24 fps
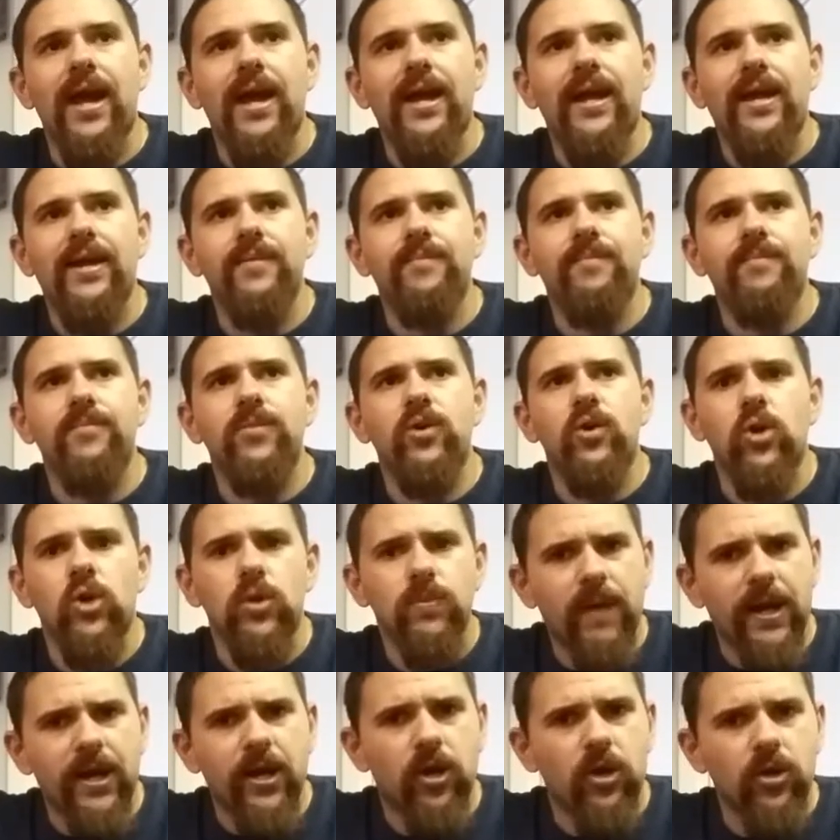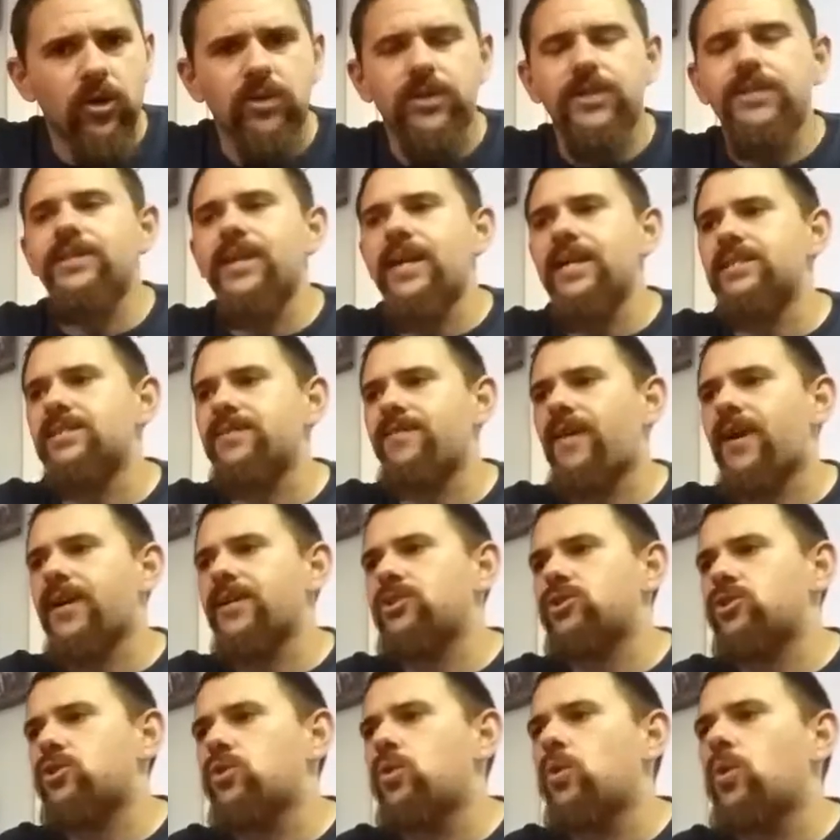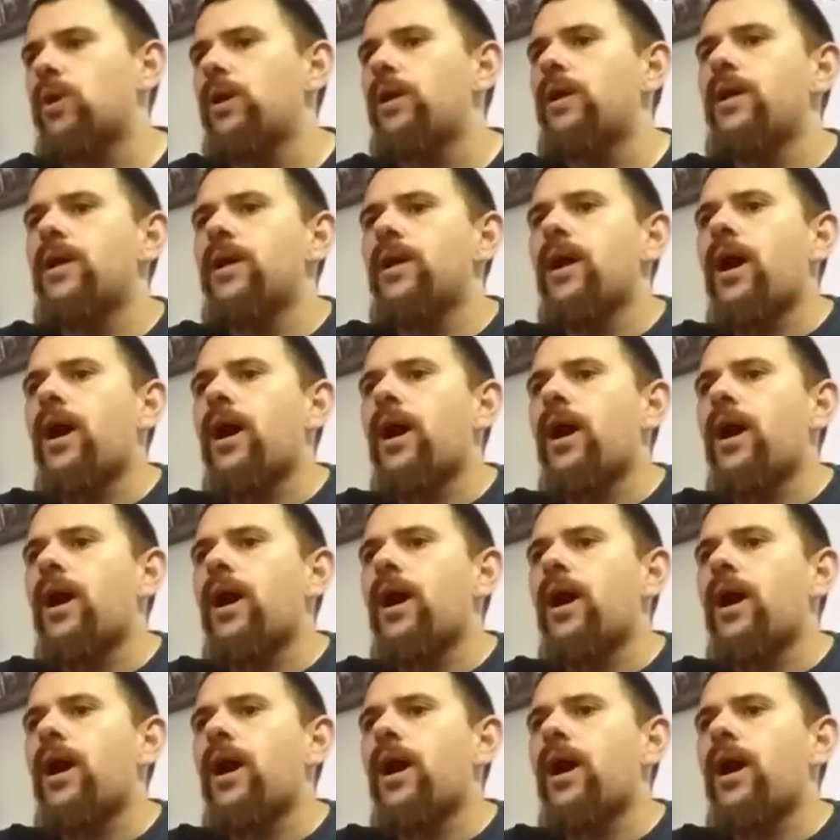and my early days of high school.